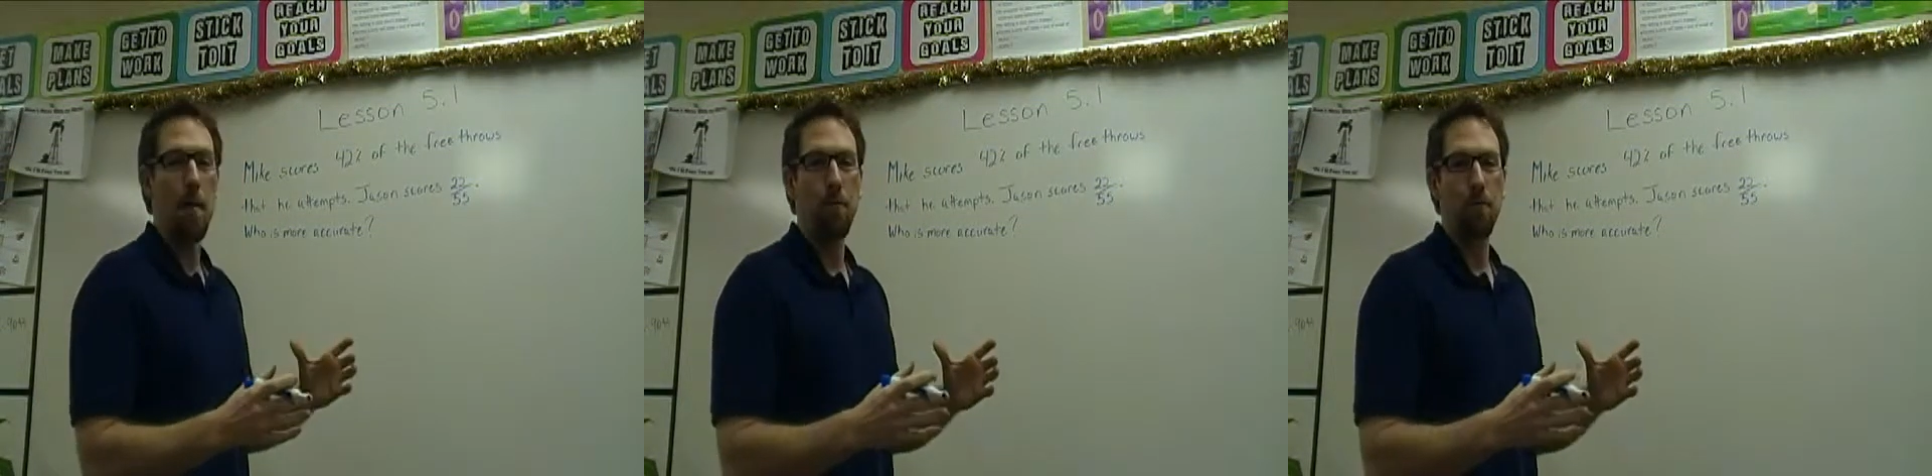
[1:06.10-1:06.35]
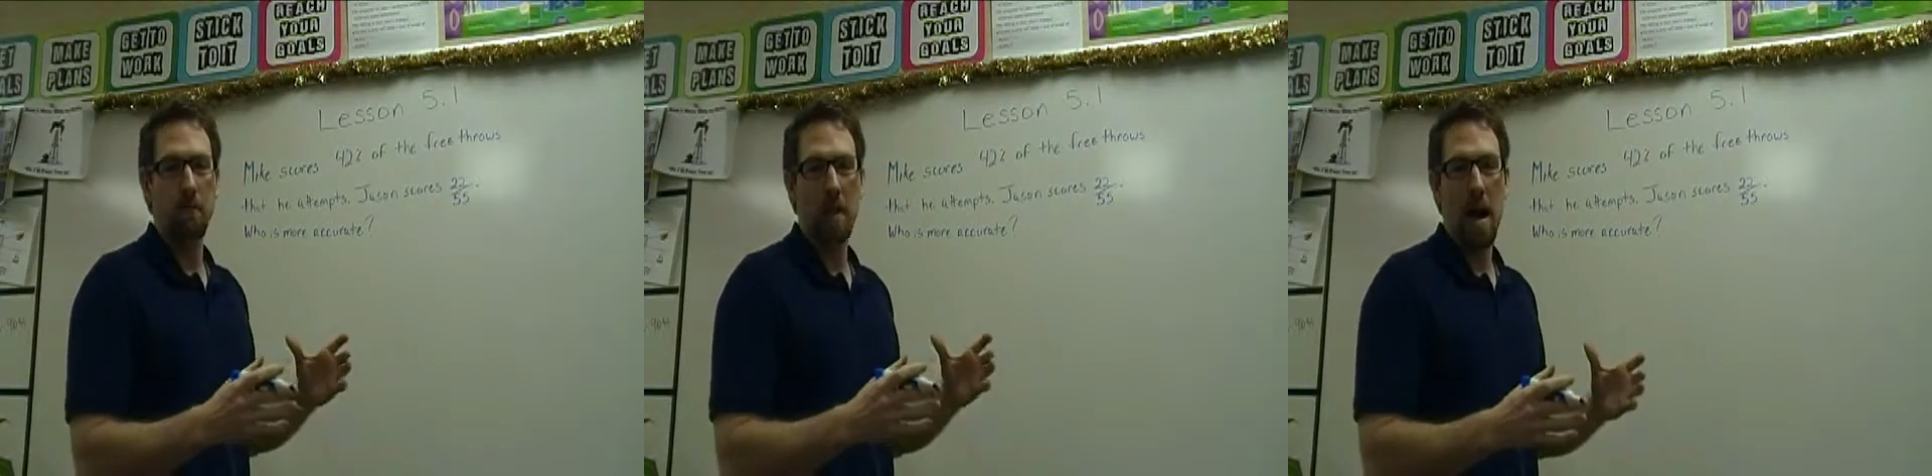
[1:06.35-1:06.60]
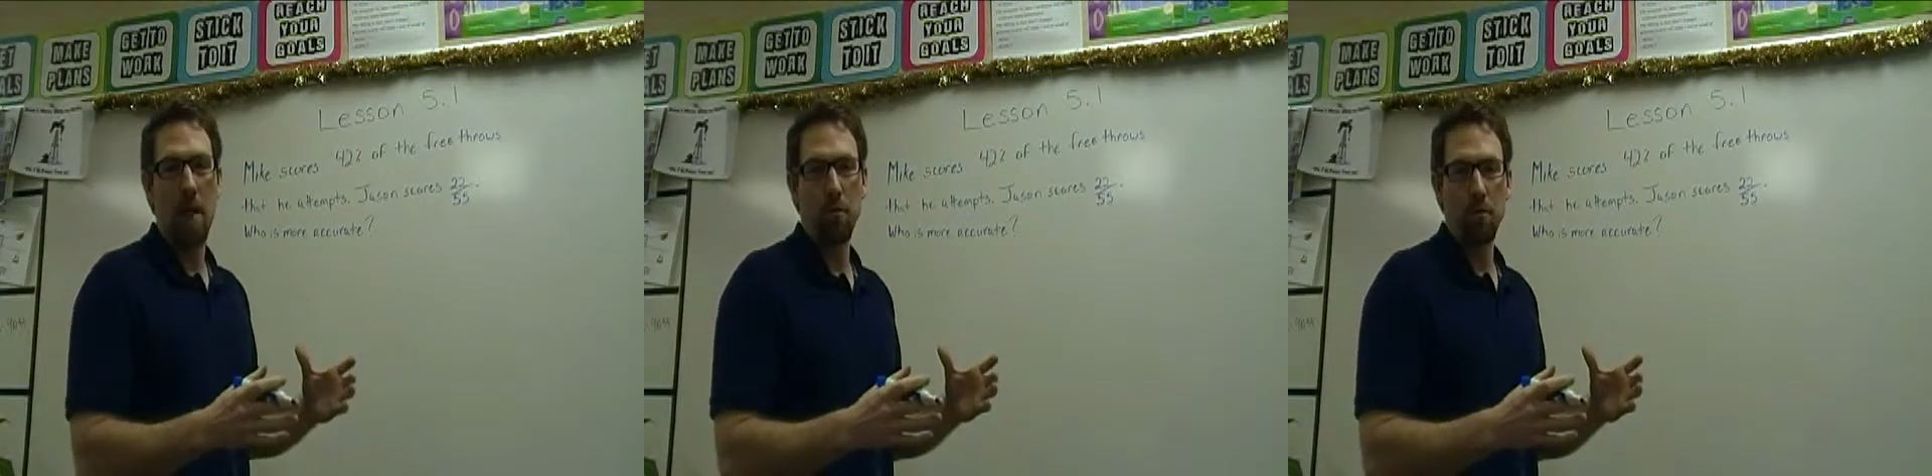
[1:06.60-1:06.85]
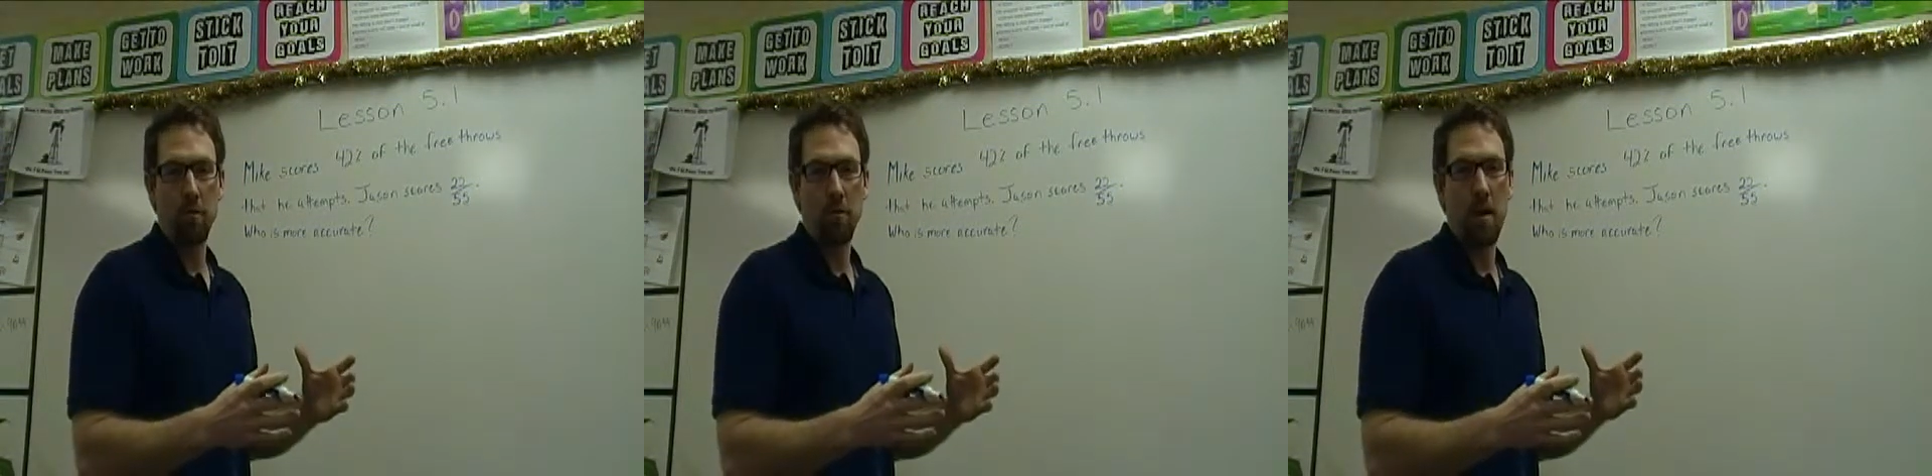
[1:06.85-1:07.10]
apples to
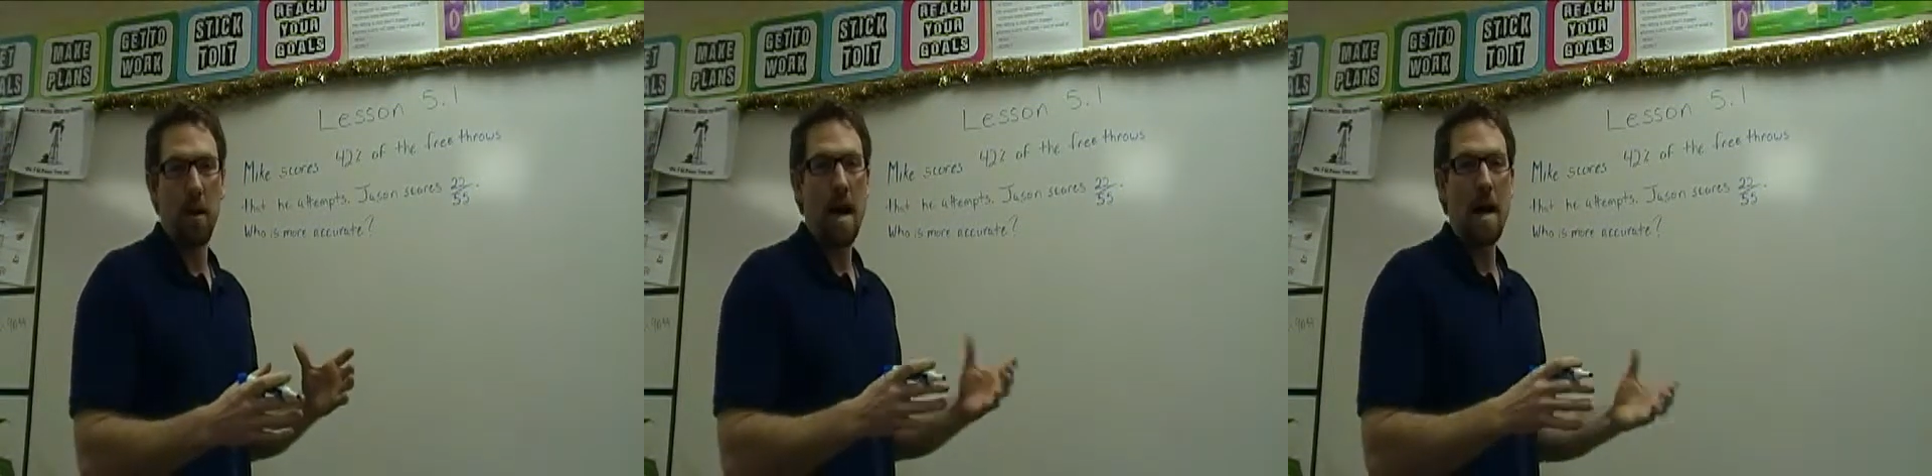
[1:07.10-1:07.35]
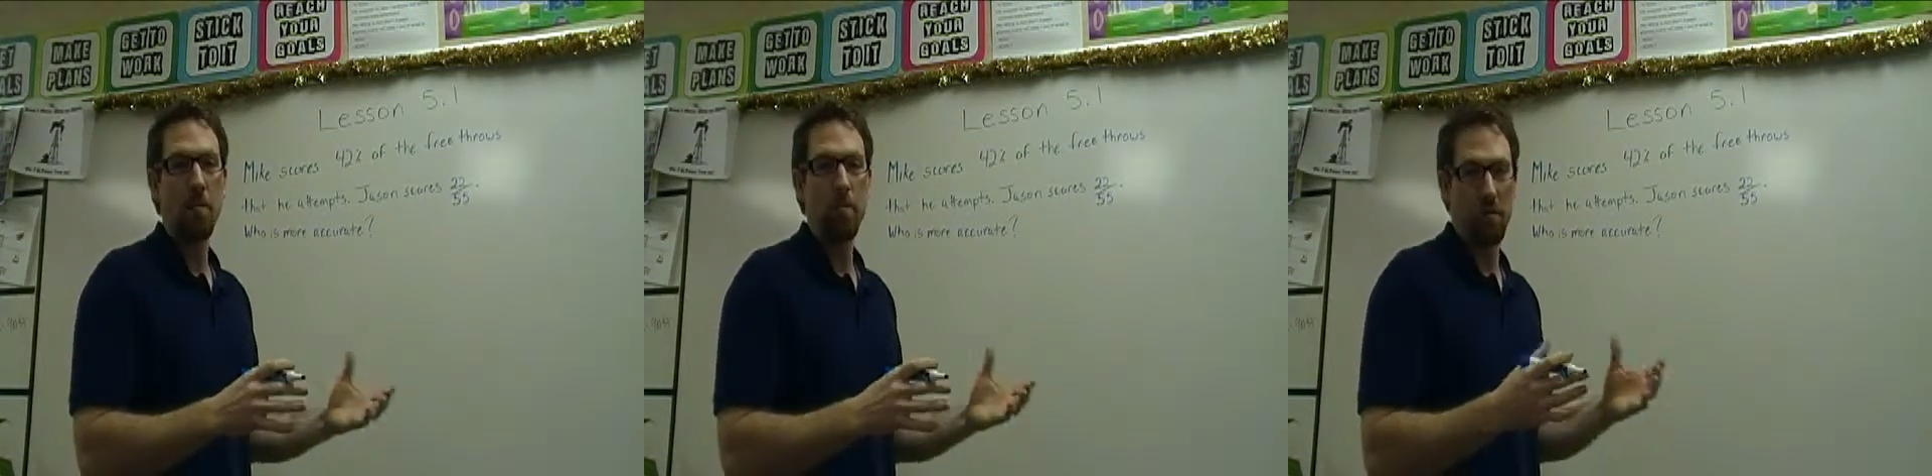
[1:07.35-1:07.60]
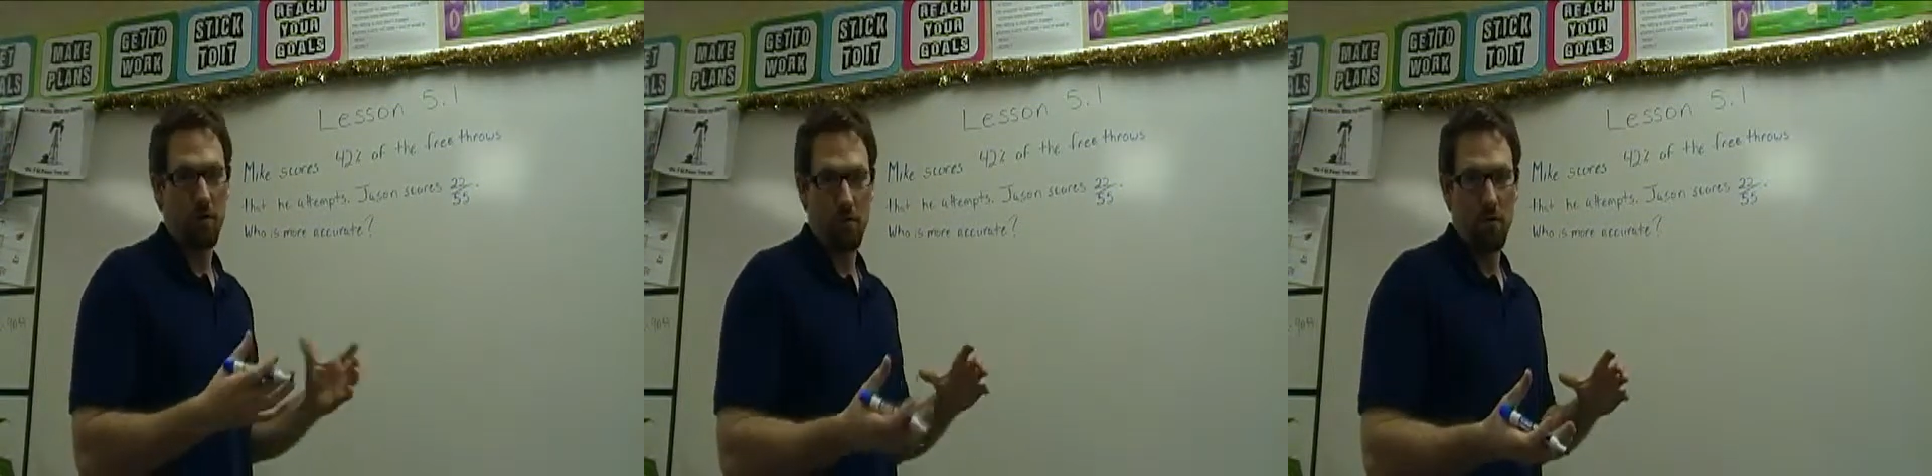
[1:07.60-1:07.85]
apples, not apples to